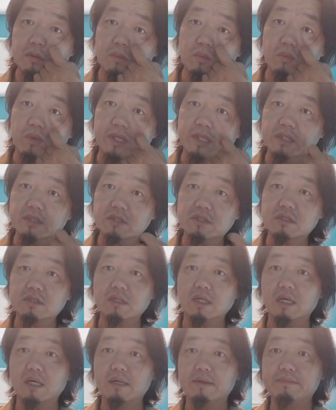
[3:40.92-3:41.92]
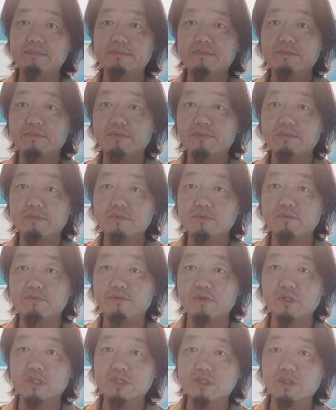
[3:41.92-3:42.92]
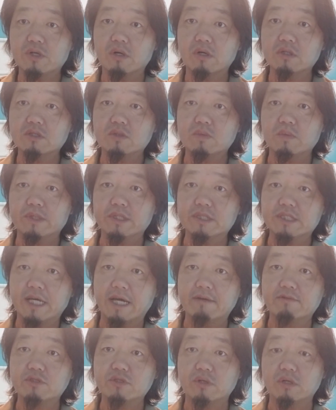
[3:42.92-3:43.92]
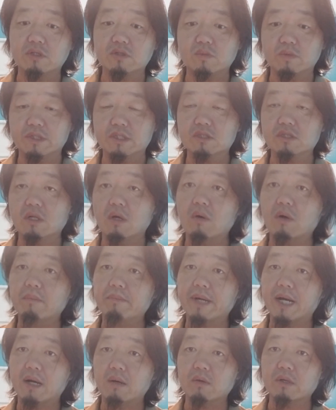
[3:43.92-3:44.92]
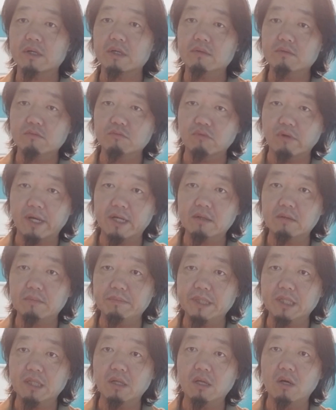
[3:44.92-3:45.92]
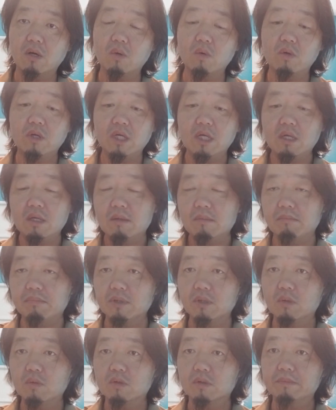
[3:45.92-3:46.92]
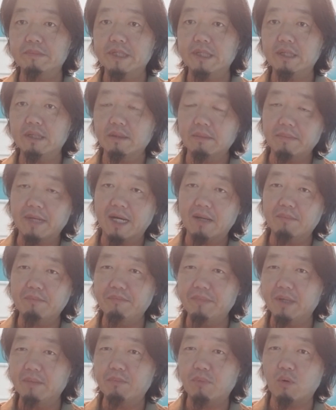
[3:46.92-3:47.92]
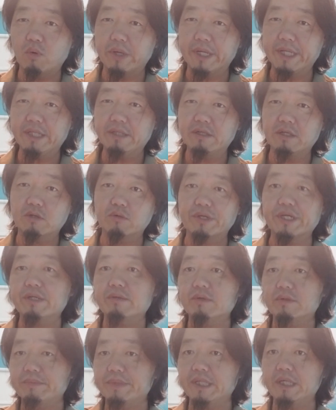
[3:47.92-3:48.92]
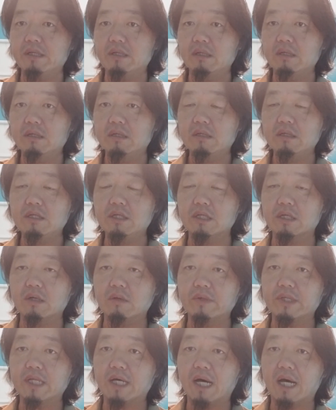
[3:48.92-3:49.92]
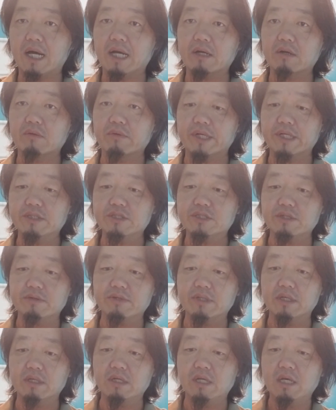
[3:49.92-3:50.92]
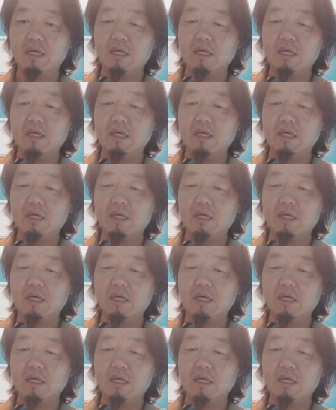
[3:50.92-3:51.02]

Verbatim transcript: when it's uh, fully charged, when it's half charged, when it's low on power. Red will be low, blue will be about midpoint, green will be, you know, in the higher range of the